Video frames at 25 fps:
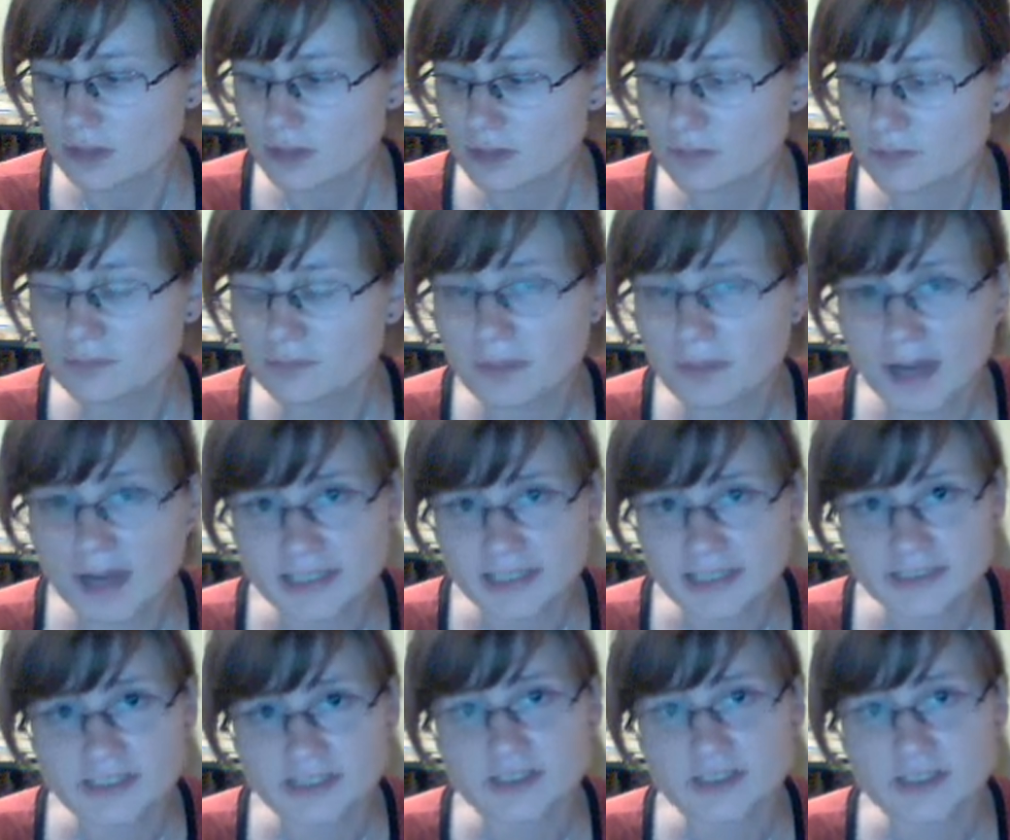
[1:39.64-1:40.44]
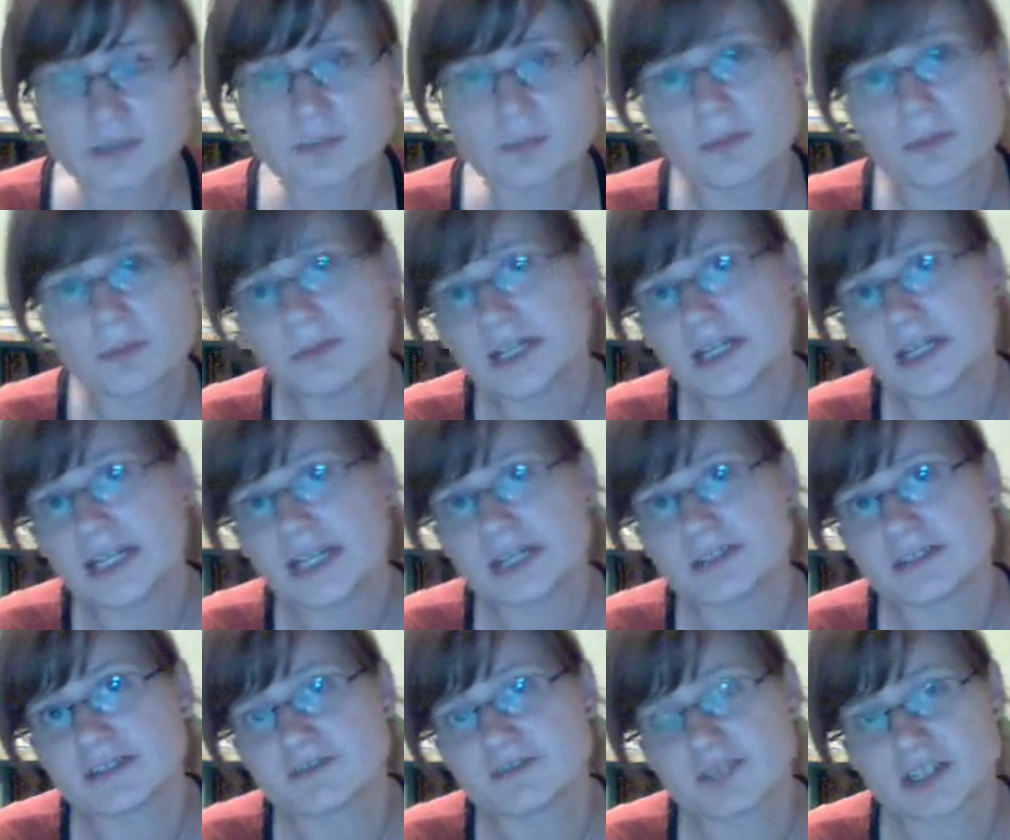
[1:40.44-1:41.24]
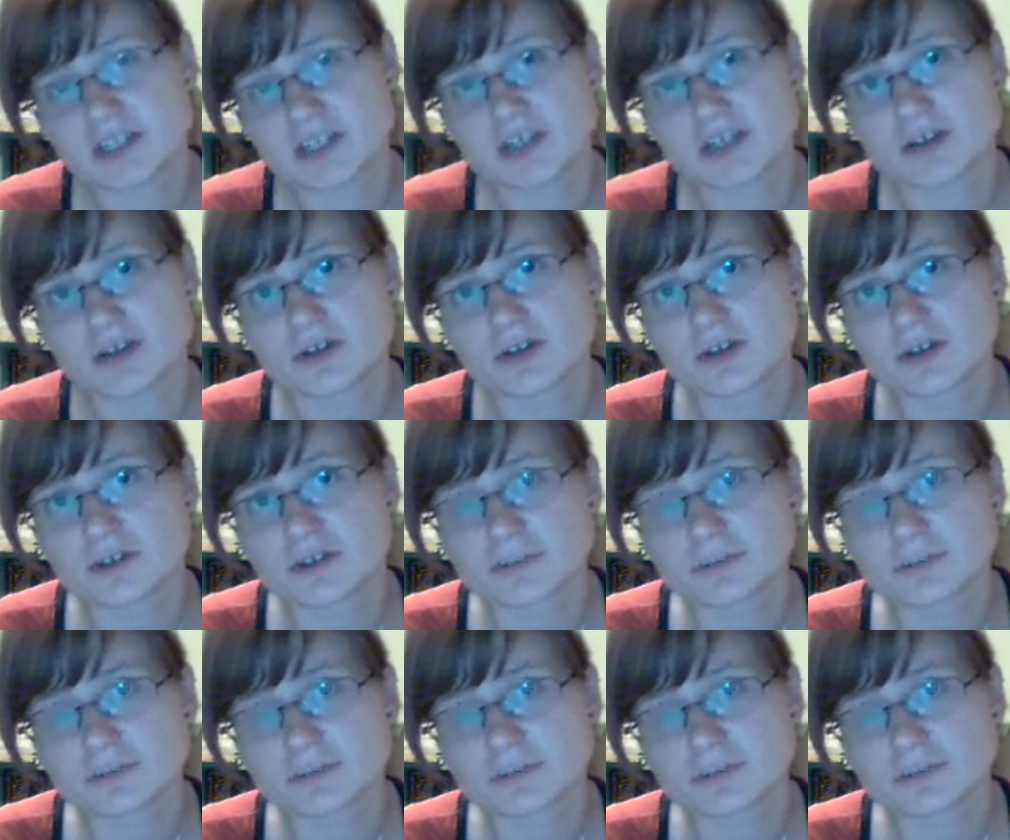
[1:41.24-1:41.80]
But the woman in the video,